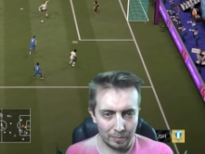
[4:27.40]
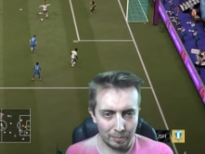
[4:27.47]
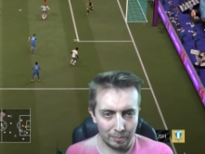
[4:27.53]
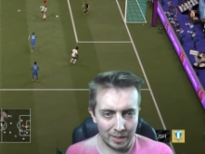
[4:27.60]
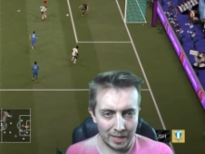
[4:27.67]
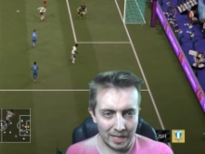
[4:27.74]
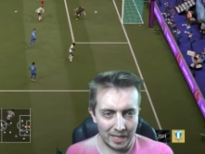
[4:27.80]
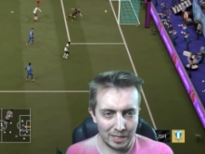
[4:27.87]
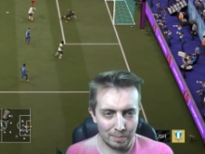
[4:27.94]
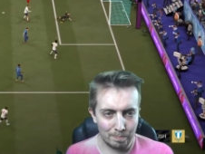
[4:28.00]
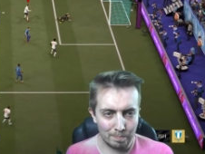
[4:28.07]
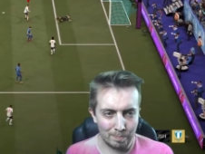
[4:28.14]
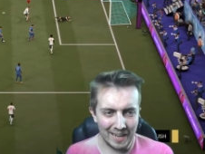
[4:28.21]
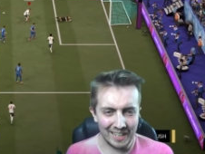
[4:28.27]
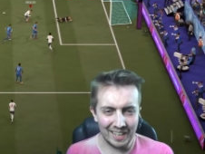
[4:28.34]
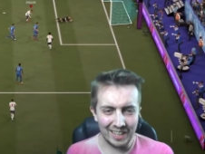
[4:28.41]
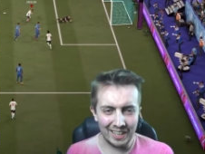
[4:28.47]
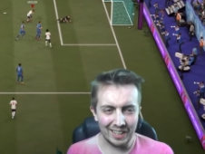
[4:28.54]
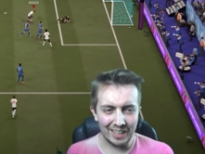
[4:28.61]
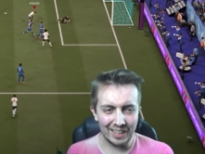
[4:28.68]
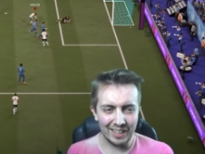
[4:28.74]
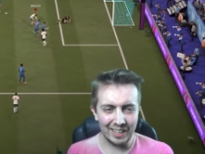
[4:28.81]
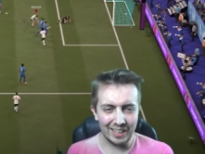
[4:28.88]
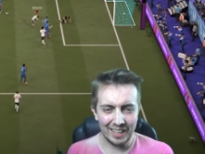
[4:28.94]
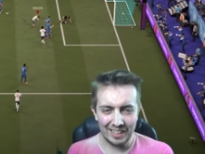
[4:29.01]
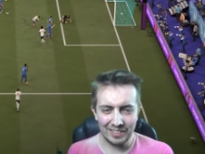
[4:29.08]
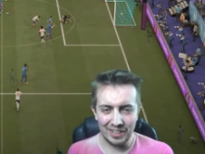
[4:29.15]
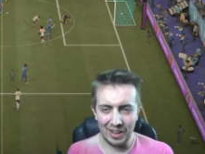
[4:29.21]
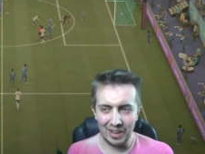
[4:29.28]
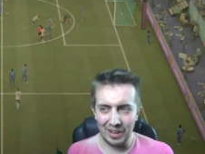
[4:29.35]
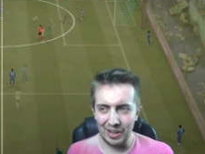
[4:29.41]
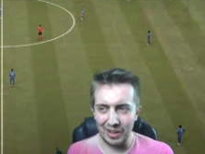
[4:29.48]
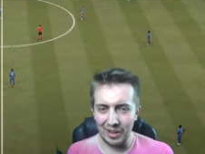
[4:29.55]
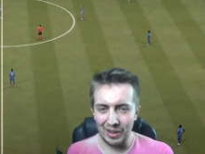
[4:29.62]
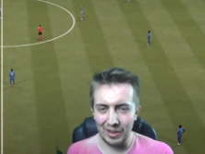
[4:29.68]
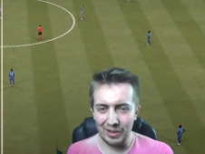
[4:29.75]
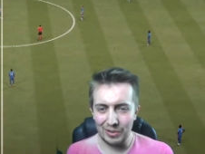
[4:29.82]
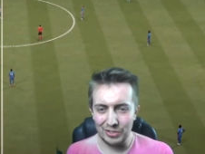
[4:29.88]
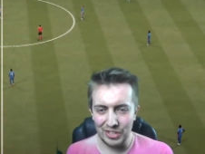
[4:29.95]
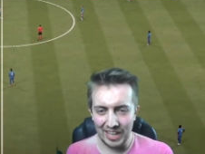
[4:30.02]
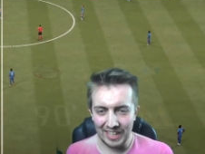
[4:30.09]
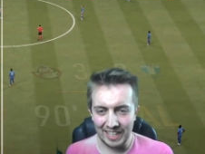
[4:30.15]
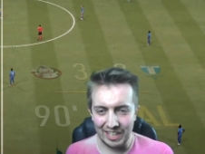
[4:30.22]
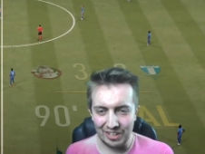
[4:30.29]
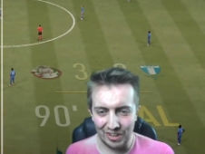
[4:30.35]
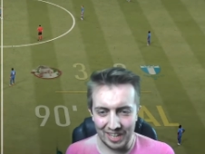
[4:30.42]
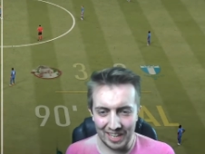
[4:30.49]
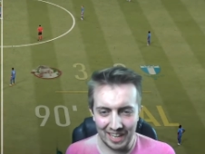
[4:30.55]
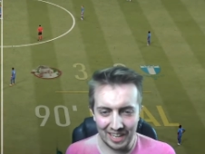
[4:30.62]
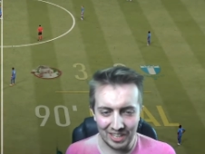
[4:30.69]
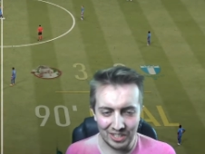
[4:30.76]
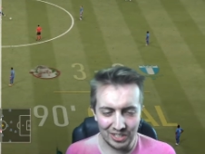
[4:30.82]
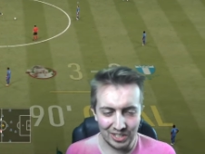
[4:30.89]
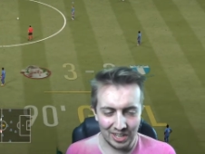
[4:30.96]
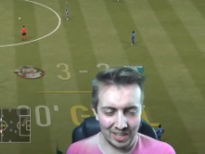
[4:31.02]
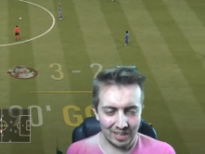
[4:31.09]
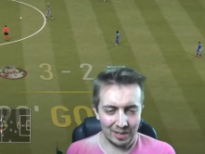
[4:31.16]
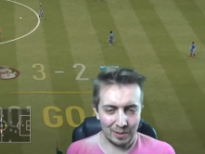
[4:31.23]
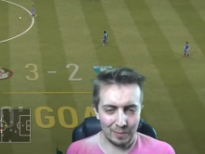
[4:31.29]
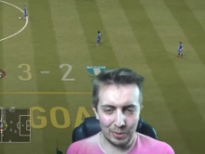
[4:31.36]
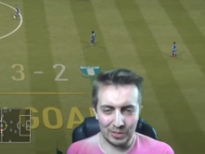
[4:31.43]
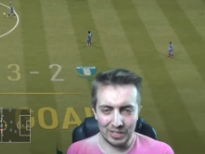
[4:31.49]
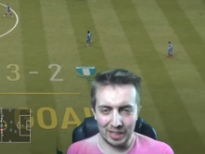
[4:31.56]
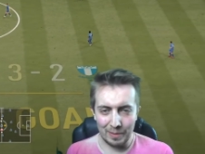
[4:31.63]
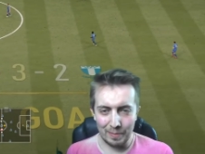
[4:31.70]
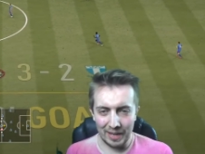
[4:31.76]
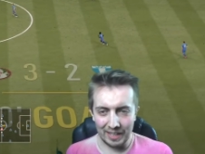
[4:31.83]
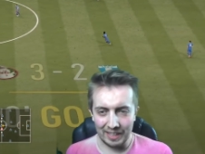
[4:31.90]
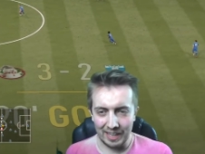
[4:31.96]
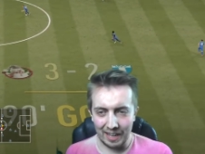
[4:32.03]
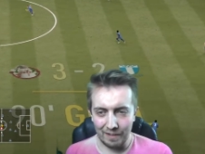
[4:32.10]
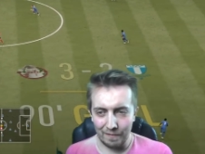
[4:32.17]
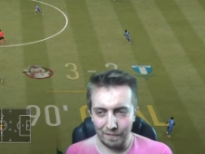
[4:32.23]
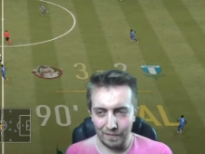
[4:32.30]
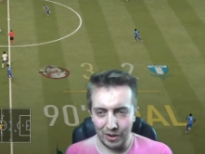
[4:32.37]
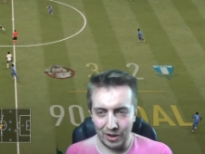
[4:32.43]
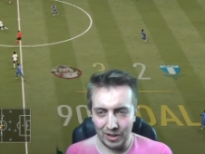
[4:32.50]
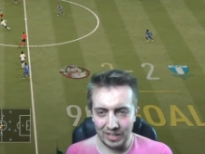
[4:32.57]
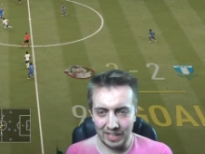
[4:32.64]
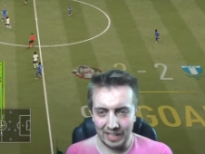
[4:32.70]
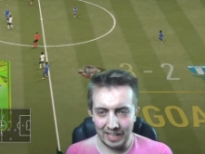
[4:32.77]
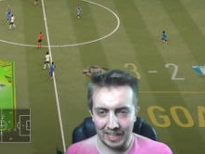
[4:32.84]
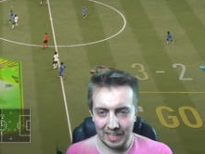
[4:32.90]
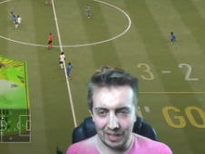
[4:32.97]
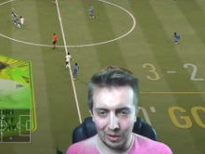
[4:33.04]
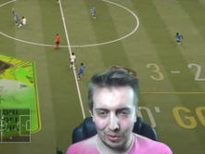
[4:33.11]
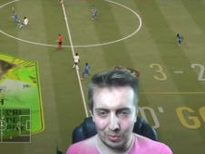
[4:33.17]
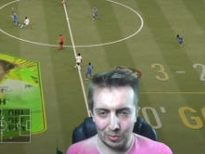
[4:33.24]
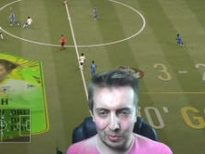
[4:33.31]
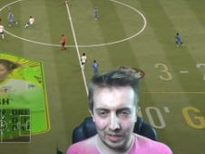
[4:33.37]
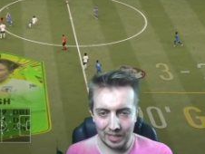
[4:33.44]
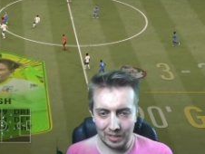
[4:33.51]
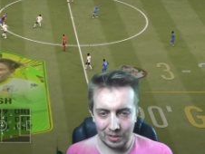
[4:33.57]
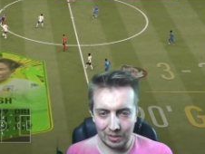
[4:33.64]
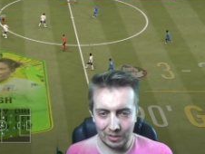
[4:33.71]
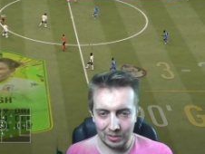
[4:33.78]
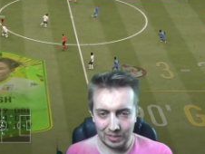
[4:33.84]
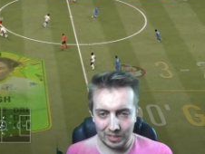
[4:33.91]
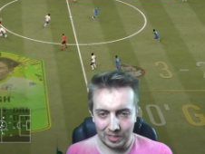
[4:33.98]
please. Banger! Let's go! Jackie Grealish puts in the back of the net, finally. Holy God.